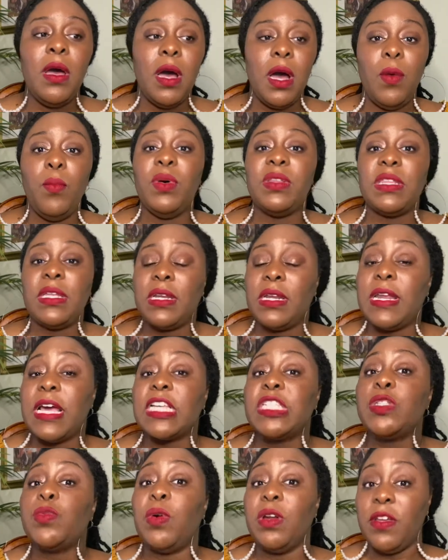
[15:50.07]
within the
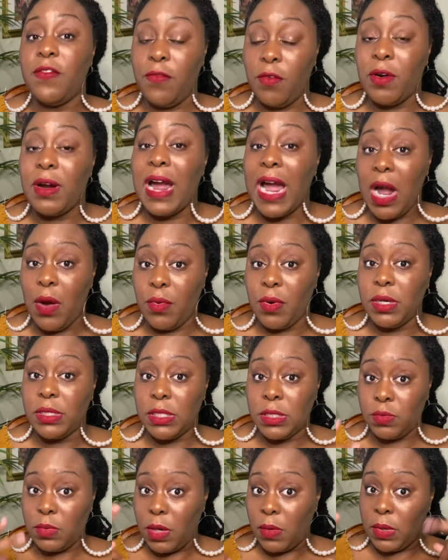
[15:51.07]
next 24 hours is
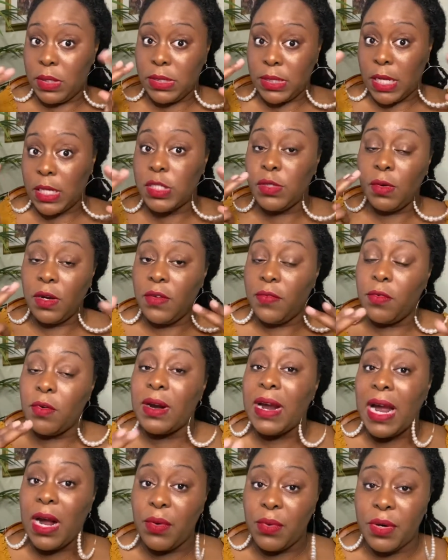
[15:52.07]
what I want to say, 24
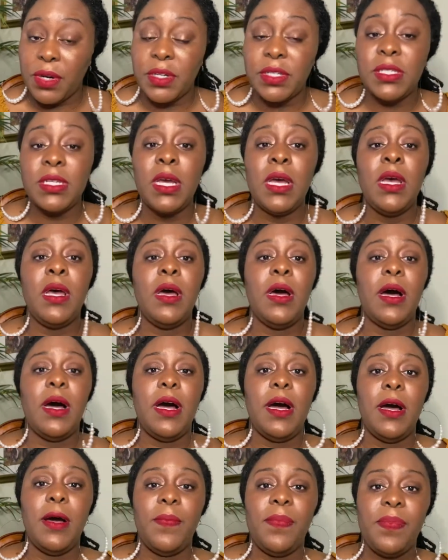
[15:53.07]
hours
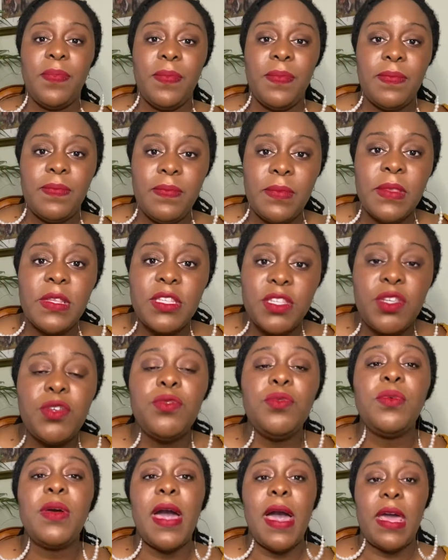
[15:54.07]

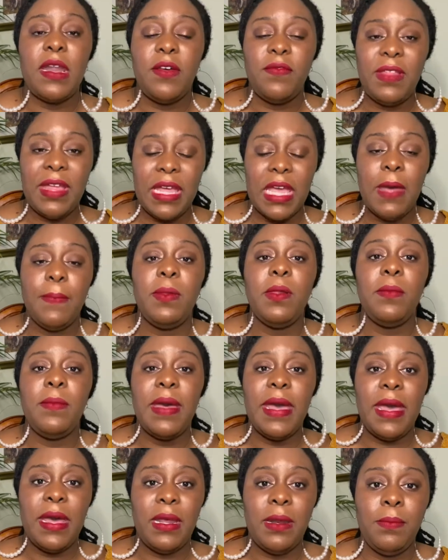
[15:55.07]
to kind of like
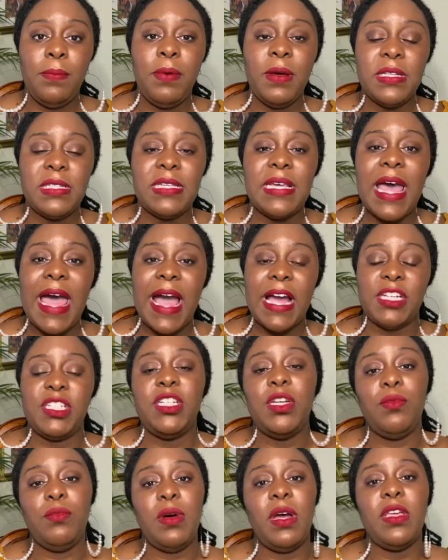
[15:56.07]
implement and put to
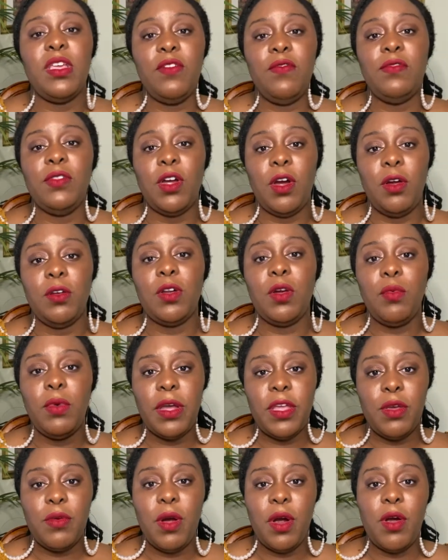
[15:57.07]
action what you've learned or what
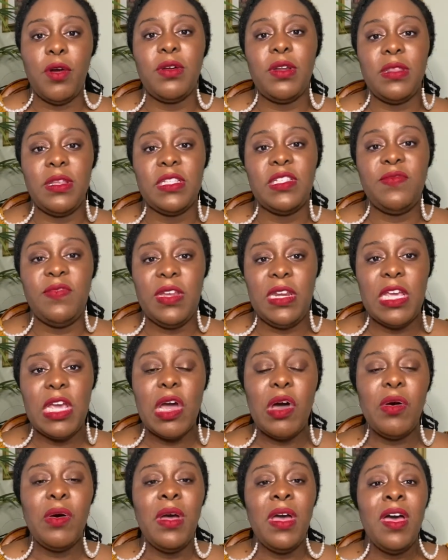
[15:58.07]
you heard in this
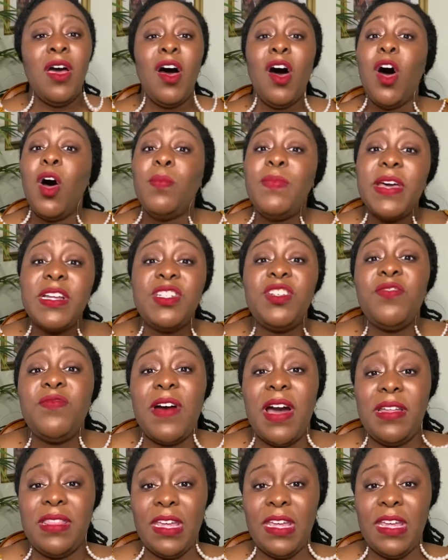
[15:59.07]
video. Hope that you found